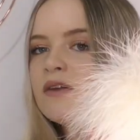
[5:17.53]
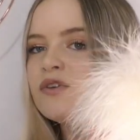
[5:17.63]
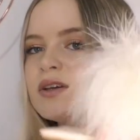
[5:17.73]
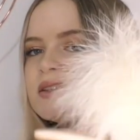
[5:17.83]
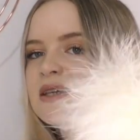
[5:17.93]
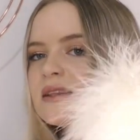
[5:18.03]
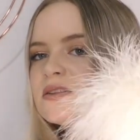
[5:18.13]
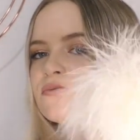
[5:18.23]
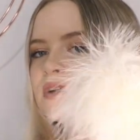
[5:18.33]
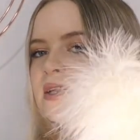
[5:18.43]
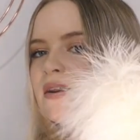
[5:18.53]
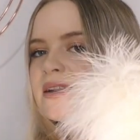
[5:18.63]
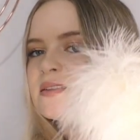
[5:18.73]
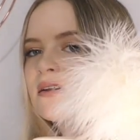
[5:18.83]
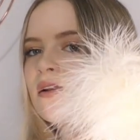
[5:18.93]
If you can see, there's a really
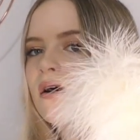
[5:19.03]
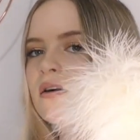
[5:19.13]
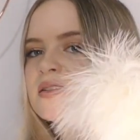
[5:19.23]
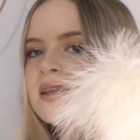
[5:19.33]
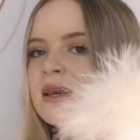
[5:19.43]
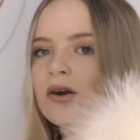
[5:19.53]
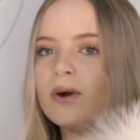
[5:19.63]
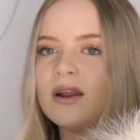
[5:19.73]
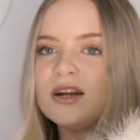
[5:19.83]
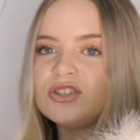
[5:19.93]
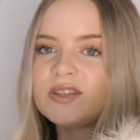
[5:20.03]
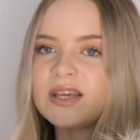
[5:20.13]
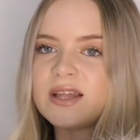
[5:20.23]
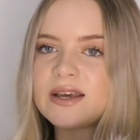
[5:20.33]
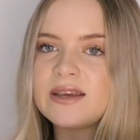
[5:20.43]
nice glass heel and I just
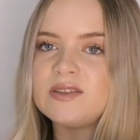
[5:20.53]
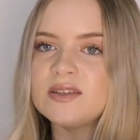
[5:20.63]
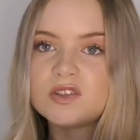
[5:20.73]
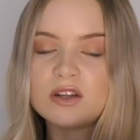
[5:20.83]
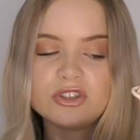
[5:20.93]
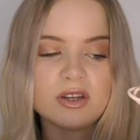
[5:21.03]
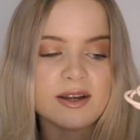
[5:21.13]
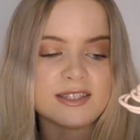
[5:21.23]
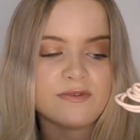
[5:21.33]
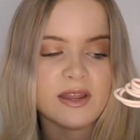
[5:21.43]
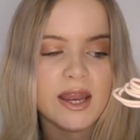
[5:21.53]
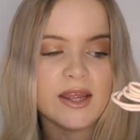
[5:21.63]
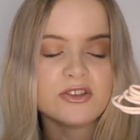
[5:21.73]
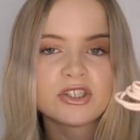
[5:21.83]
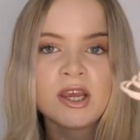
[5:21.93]
think that gives it such a nice
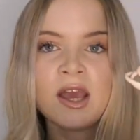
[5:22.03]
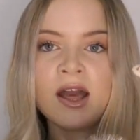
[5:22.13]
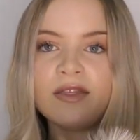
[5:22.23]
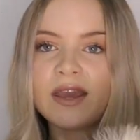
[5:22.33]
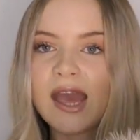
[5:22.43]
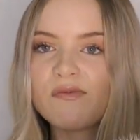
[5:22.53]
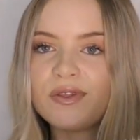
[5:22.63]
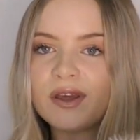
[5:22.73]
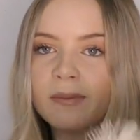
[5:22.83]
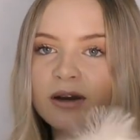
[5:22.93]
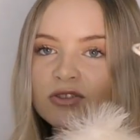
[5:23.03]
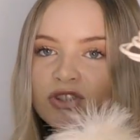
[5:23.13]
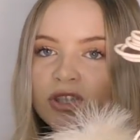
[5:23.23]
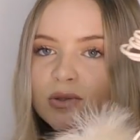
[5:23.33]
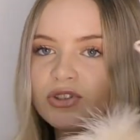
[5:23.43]
finish. I think everything about the
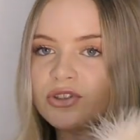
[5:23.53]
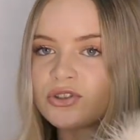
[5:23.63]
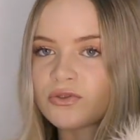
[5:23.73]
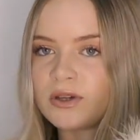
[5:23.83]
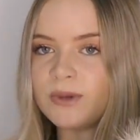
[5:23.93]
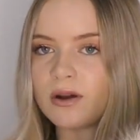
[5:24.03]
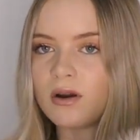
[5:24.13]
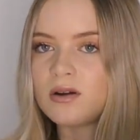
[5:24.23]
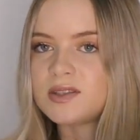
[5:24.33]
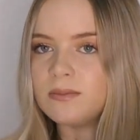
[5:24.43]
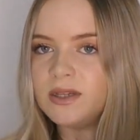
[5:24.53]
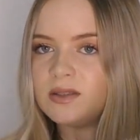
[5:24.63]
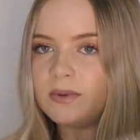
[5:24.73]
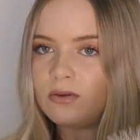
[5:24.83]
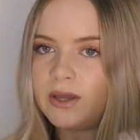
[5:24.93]
shoe is just screaming class at me,
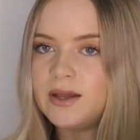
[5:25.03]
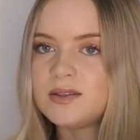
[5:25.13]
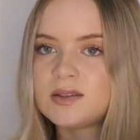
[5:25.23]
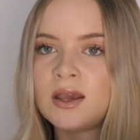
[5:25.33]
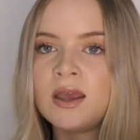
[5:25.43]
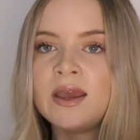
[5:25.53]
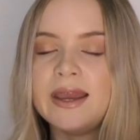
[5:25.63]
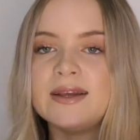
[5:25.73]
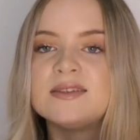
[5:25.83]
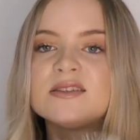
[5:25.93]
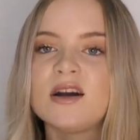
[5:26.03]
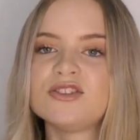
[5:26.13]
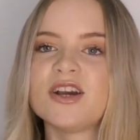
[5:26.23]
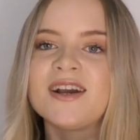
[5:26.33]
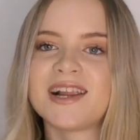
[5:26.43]
to be honest. It is
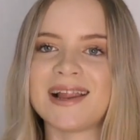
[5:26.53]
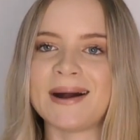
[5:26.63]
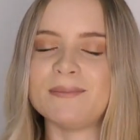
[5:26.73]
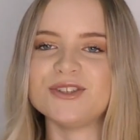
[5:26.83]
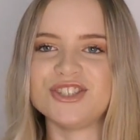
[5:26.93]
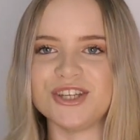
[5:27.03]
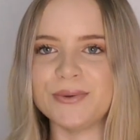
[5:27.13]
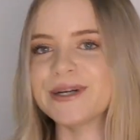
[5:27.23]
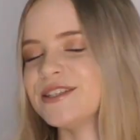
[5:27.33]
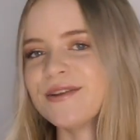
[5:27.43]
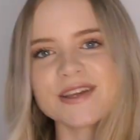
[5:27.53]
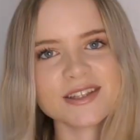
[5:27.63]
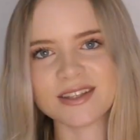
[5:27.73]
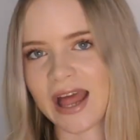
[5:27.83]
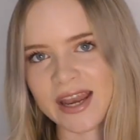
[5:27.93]
such a glam shoe. I don't think
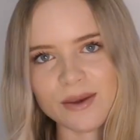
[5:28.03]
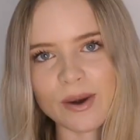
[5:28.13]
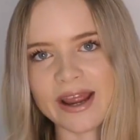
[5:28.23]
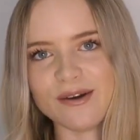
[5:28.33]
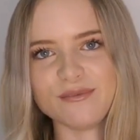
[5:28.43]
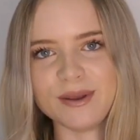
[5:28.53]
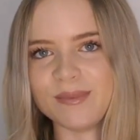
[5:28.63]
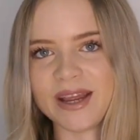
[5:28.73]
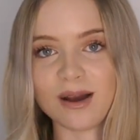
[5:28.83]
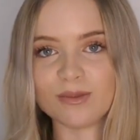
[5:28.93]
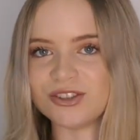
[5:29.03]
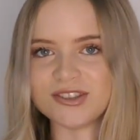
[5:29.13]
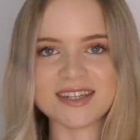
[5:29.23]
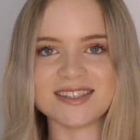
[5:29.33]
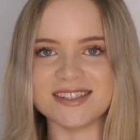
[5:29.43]
there's any way of me being able to
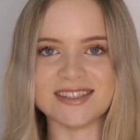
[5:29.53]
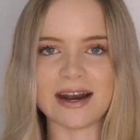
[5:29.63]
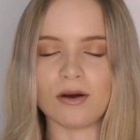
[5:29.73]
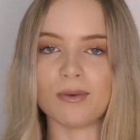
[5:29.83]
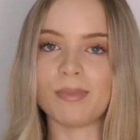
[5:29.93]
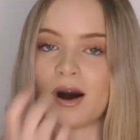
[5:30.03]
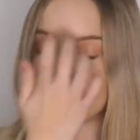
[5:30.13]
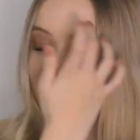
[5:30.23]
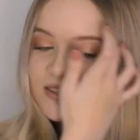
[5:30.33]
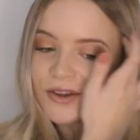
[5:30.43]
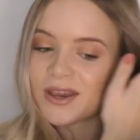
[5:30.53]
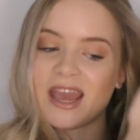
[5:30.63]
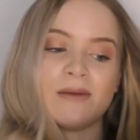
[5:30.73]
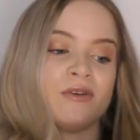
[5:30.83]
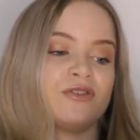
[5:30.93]
dress this down, but that's
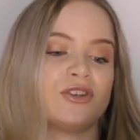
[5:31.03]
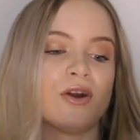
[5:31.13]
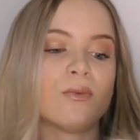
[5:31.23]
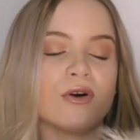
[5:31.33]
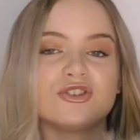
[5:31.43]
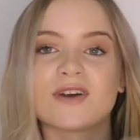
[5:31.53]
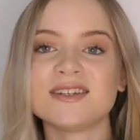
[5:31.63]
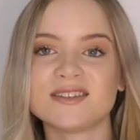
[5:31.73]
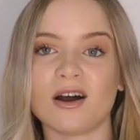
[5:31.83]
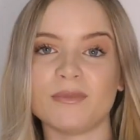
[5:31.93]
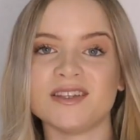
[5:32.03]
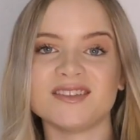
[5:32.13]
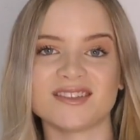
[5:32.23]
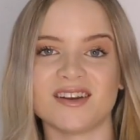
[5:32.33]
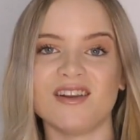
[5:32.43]
okay because you know what? Dressed up, this
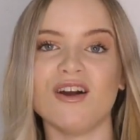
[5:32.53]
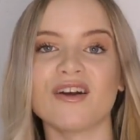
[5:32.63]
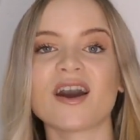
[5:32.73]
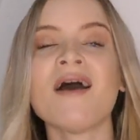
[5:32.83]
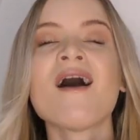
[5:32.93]
is gonna look